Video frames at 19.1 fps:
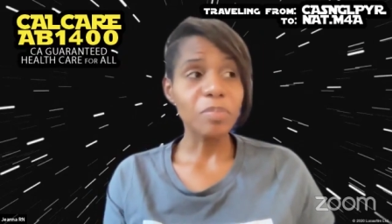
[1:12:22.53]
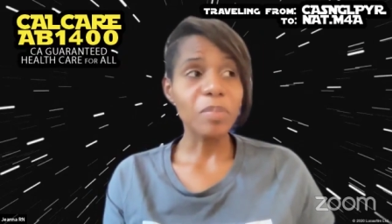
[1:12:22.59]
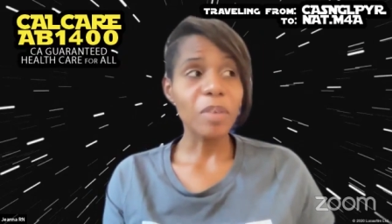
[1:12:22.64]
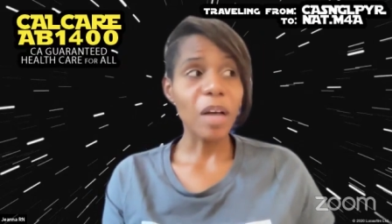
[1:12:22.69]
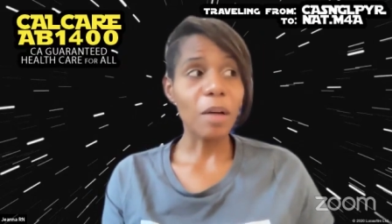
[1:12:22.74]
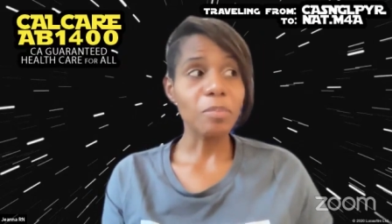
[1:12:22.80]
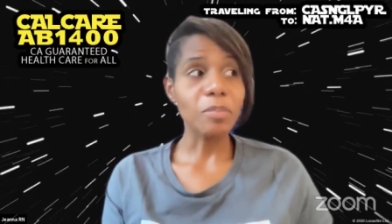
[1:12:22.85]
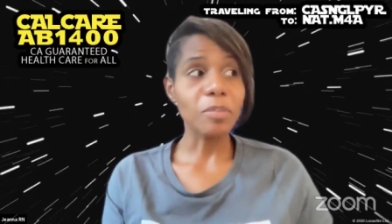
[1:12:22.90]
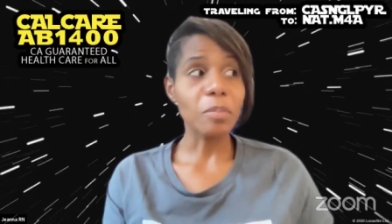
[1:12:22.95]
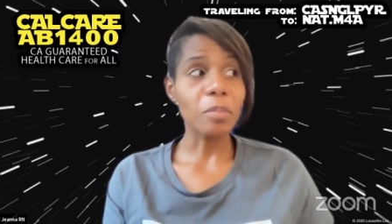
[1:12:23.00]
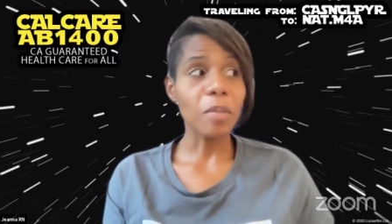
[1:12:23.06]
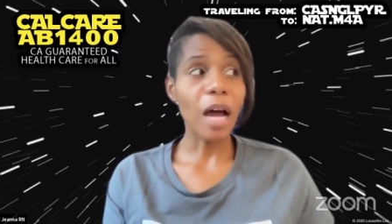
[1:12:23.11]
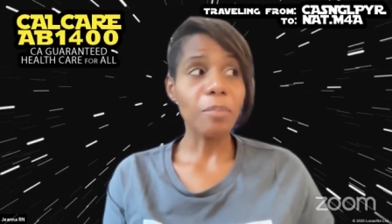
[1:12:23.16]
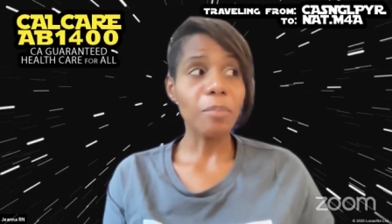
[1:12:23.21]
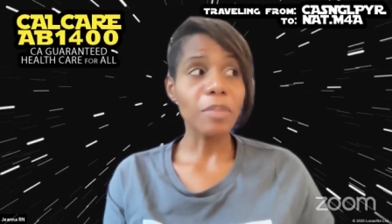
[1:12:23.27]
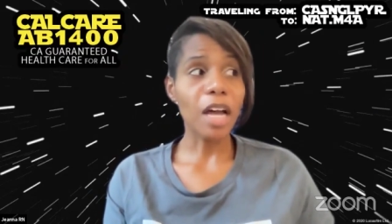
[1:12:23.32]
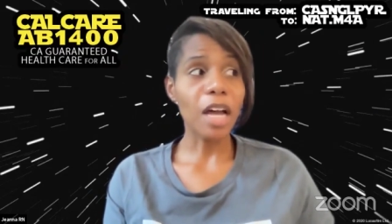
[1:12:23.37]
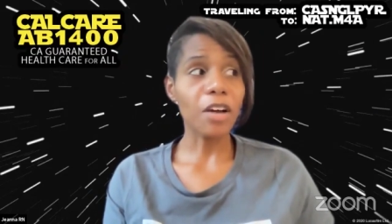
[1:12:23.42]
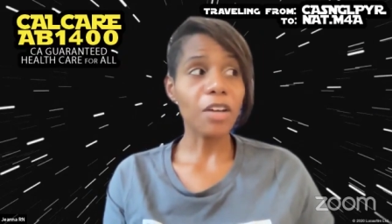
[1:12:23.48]
I'm
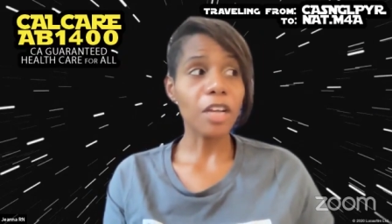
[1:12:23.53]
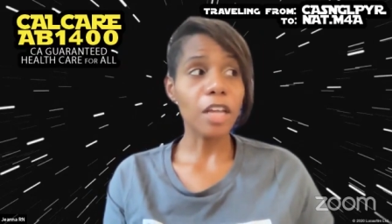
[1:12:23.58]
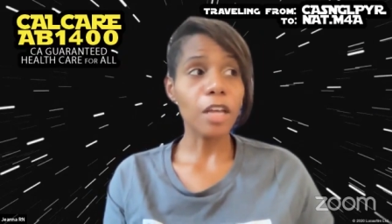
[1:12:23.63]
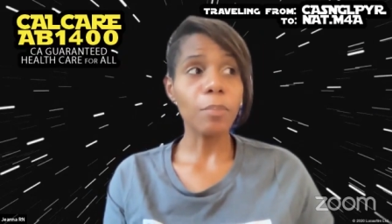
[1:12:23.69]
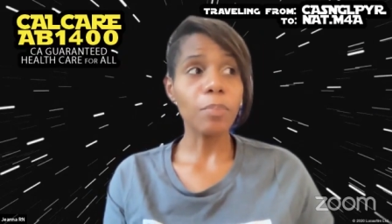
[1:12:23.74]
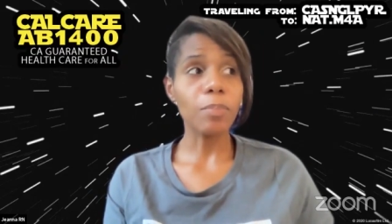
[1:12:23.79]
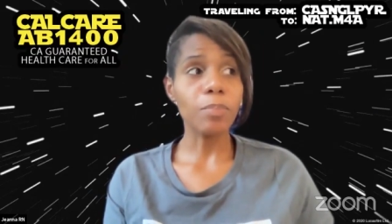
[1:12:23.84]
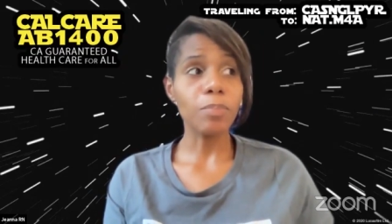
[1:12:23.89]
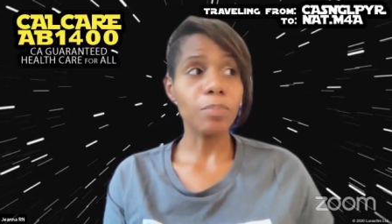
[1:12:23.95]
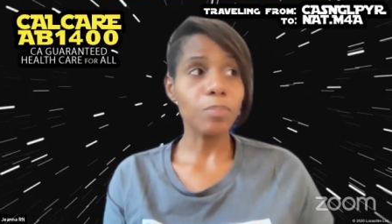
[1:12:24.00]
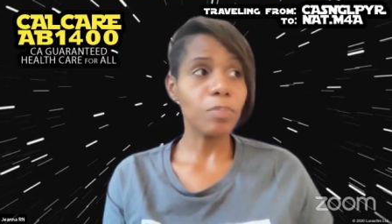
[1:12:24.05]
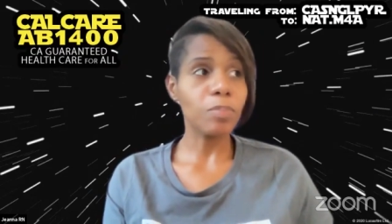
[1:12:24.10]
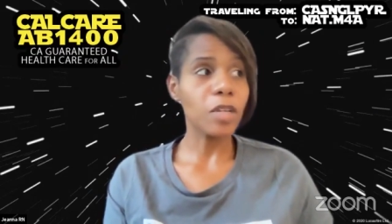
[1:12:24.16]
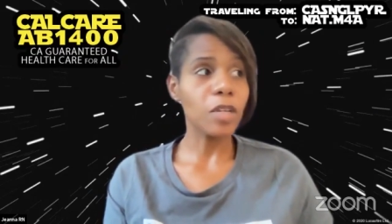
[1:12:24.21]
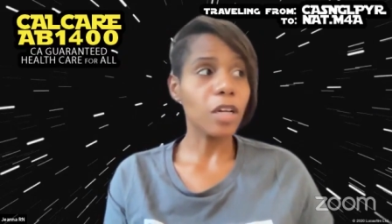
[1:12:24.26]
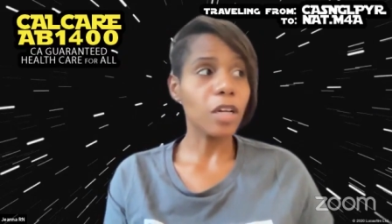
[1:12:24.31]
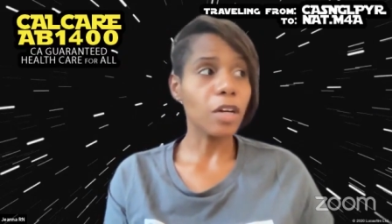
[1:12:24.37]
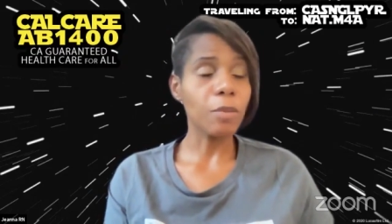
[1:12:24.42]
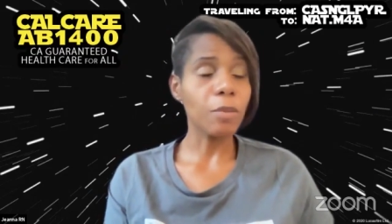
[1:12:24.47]
not going
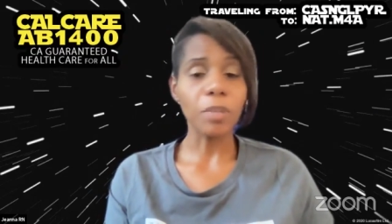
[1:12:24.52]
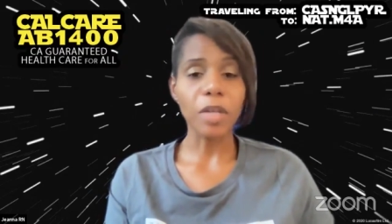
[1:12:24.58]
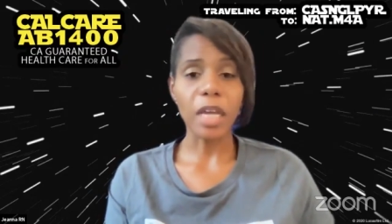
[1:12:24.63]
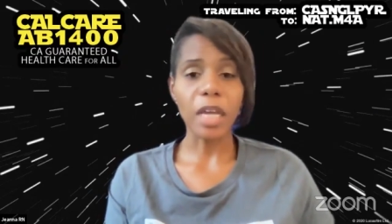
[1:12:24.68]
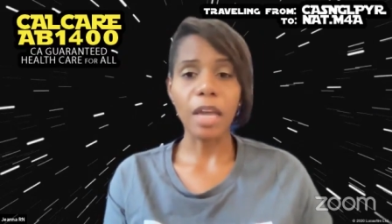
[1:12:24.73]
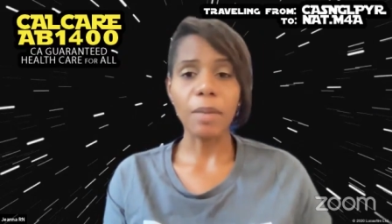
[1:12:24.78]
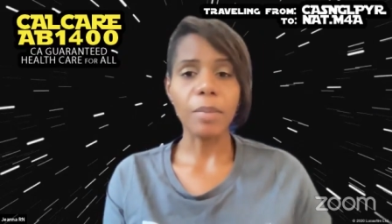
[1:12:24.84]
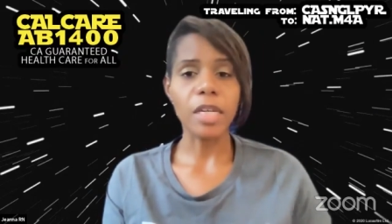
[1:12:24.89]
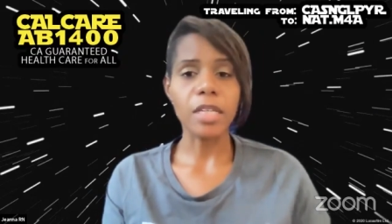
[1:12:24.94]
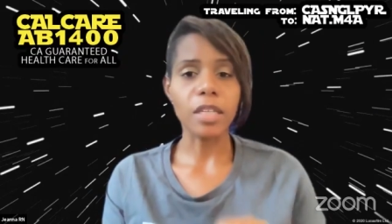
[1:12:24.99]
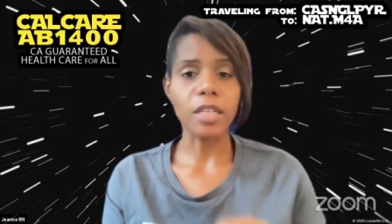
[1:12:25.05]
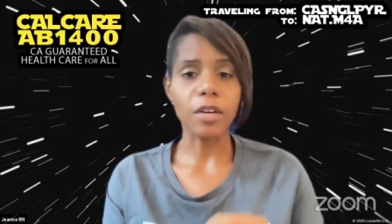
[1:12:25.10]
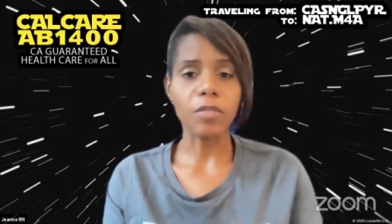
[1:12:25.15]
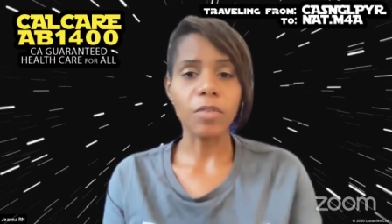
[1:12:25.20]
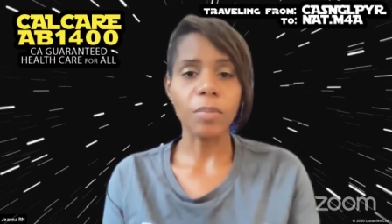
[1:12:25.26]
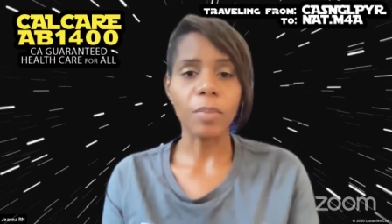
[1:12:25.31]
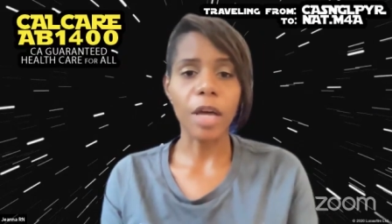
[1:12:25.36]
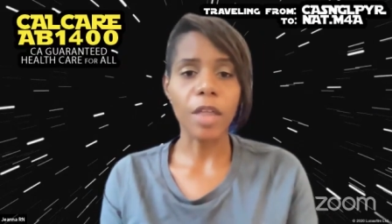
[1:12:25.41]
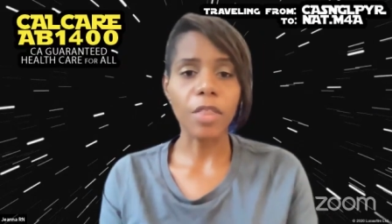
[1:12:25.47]
to implicate
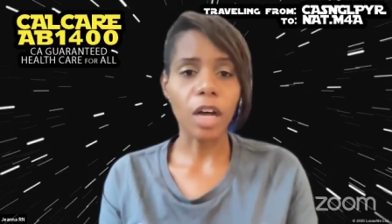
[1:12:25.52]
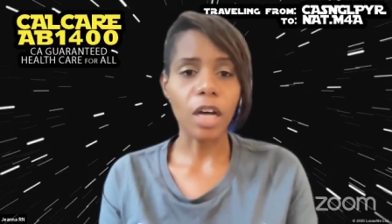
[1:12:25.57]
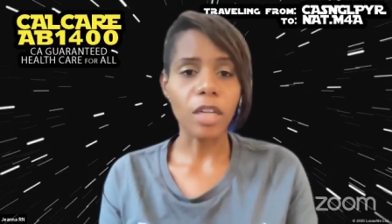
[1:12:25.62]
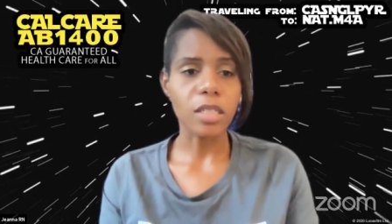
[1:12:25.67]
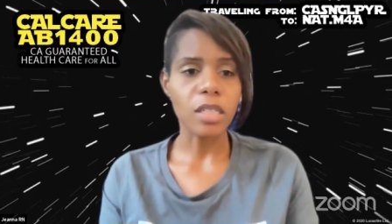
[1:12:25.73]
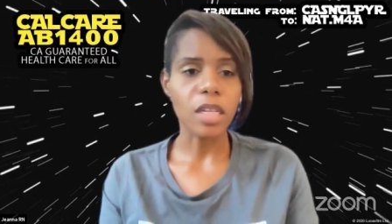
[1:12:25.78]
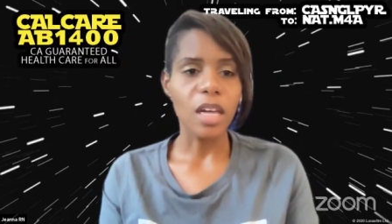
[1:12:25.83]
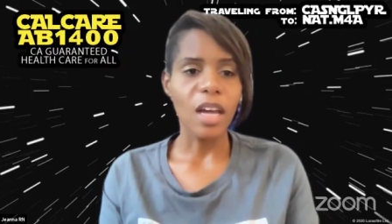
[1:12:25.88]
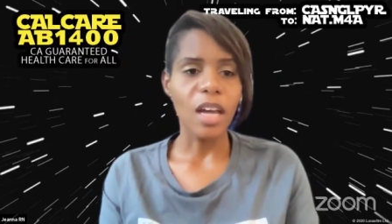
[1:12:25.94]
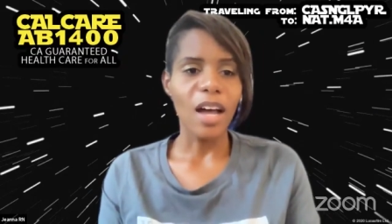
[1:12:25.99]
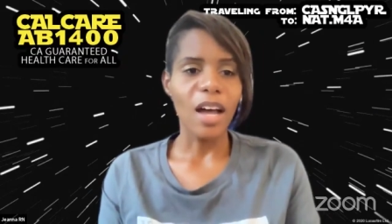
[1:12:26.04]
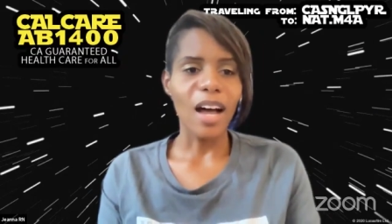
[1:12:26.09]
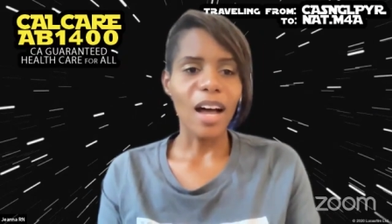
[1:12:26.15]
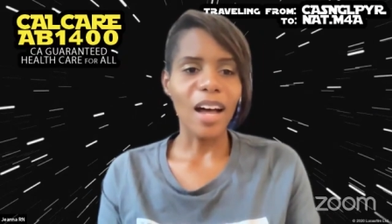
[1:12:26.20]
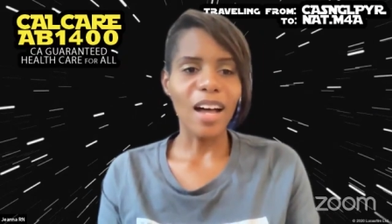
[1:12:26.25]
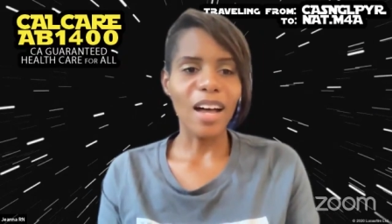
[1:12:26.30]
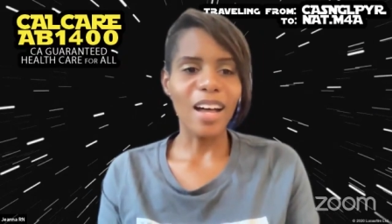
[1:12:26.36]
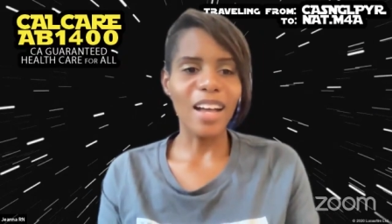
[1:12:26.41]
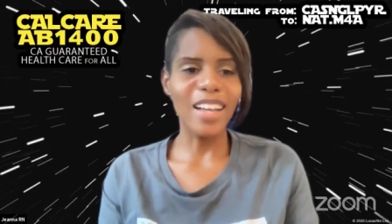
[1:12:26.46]
myself with my thoughts.
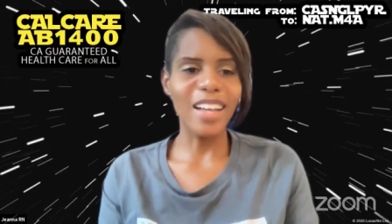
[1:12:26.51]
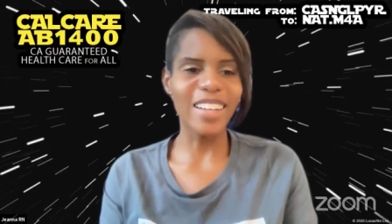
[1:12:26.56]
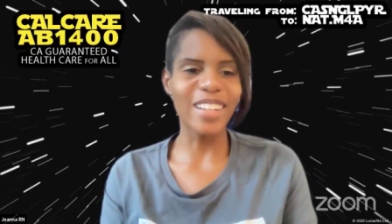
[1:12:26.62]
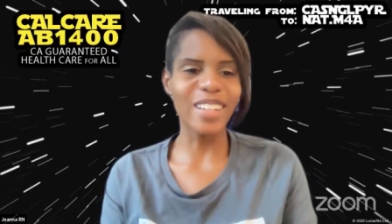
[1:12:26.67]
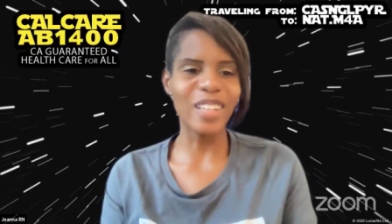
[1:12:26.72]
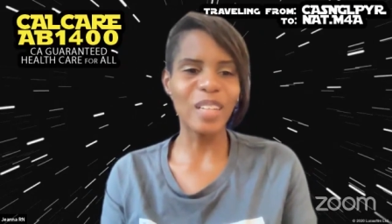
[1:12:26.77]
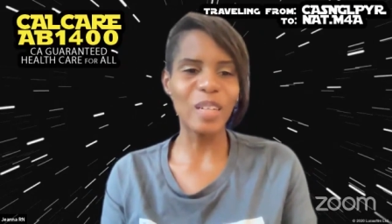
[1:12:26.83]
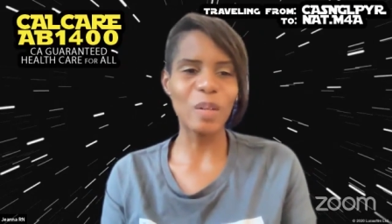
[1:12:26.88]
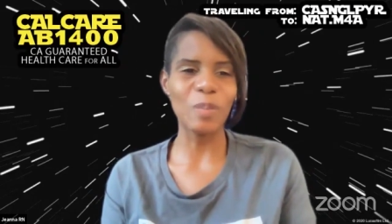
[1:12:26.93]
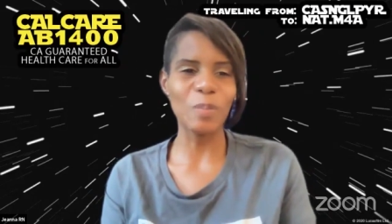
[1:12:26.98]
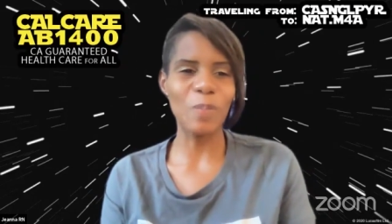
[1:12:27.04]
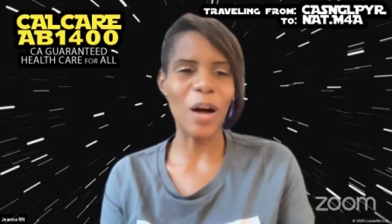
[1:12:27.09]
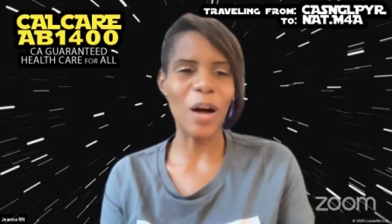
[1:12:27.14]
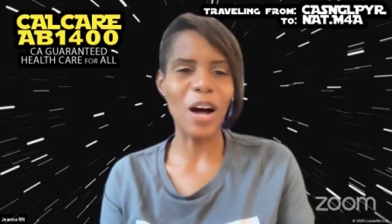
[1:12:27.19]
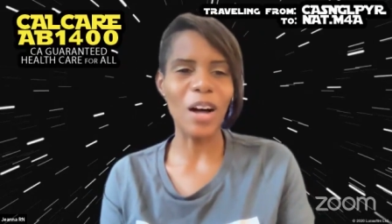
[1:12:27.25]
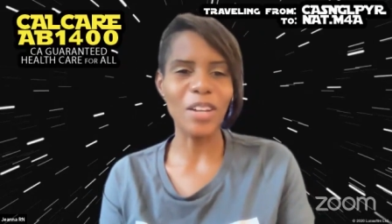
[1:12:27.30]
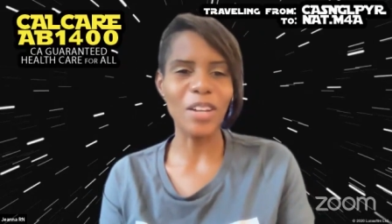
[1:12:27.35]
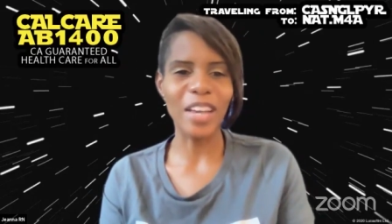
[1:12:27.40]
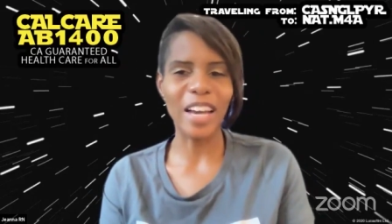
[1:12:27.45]

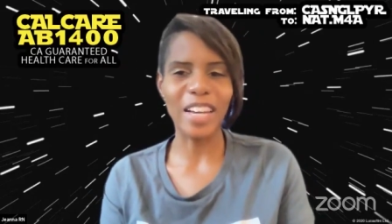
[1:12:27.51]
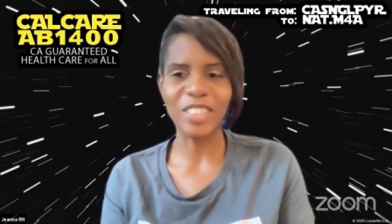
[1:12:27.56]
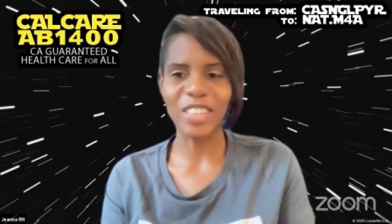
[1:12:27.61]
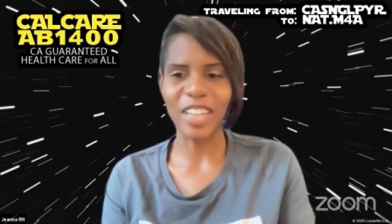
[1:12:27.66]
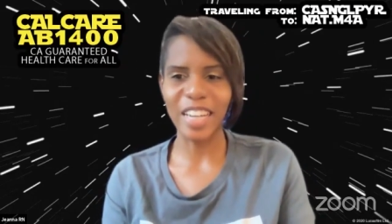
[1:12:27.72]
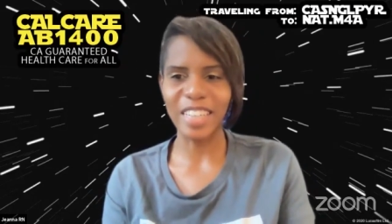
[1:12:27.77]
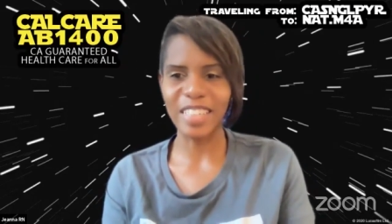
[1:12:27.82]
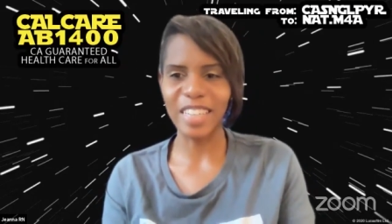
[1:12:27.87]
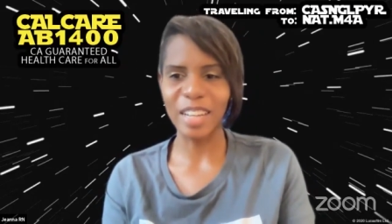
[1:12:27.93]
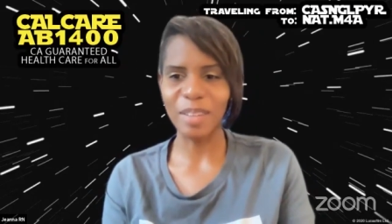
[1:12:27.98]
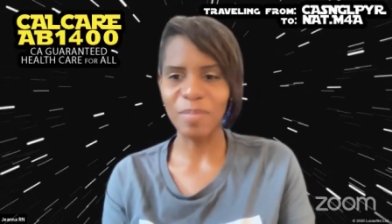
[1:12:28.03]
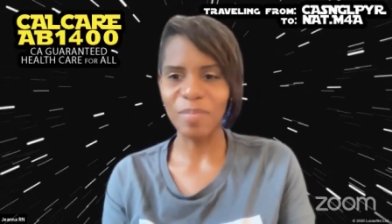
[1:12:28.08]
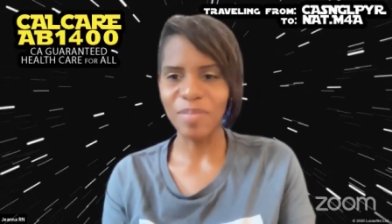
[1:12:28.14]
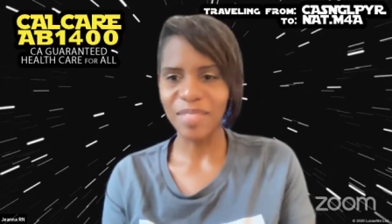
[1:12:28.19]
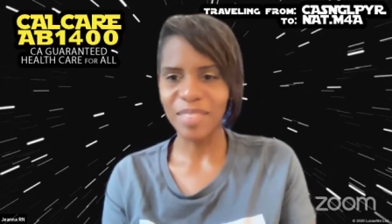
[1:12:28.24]
Paul, you had your hand up.